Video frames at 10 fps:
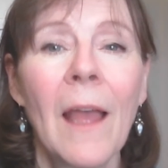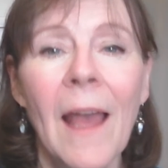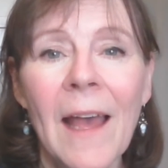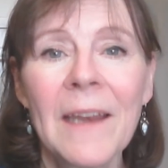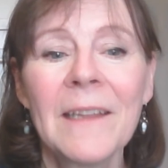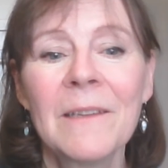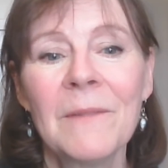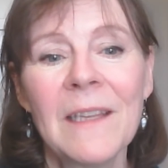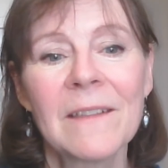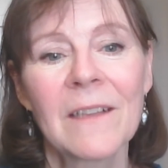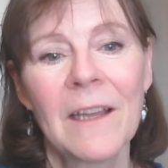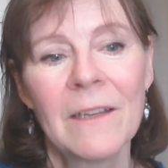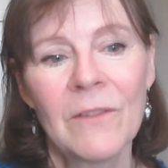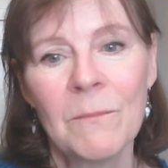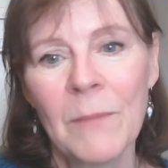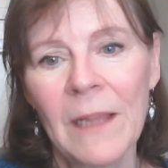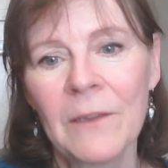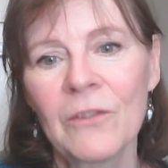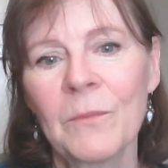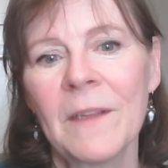adding in these kind of
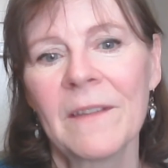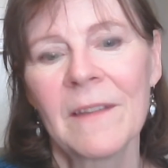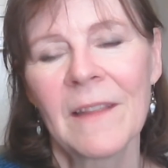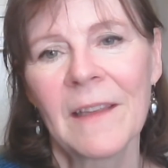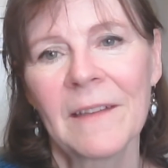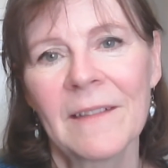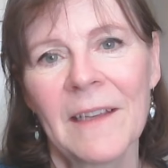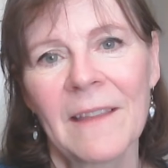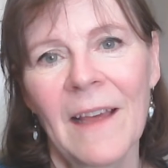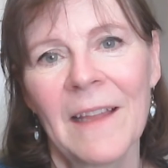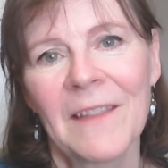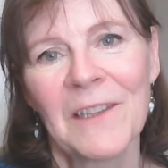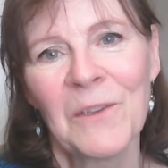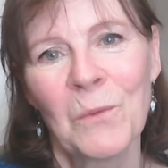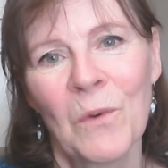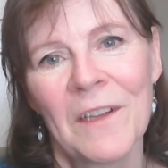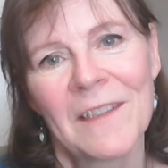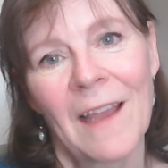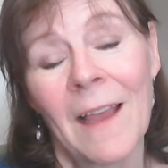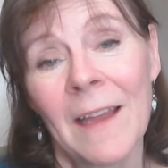embellishments and things like that that you want
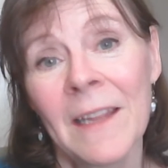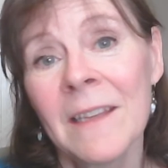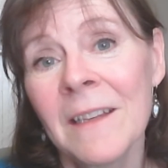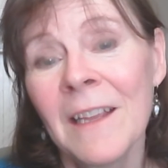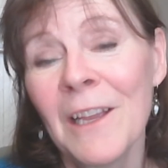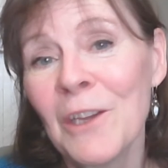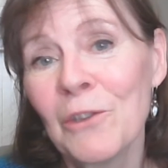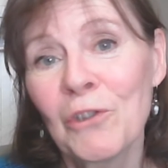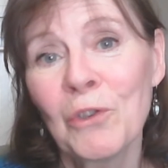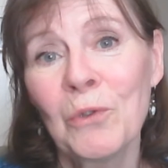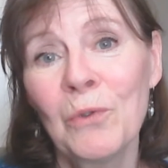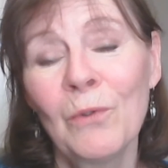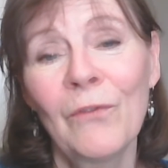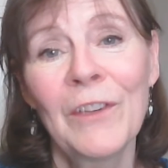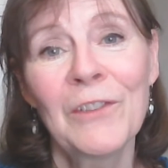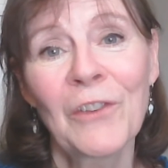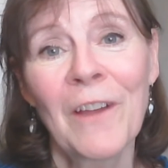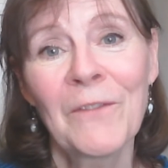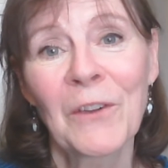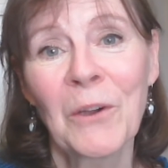to add in to finish
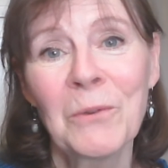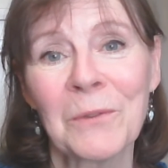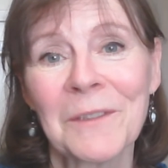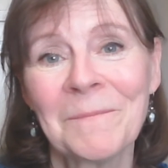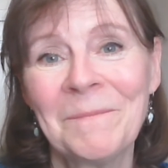off the coat.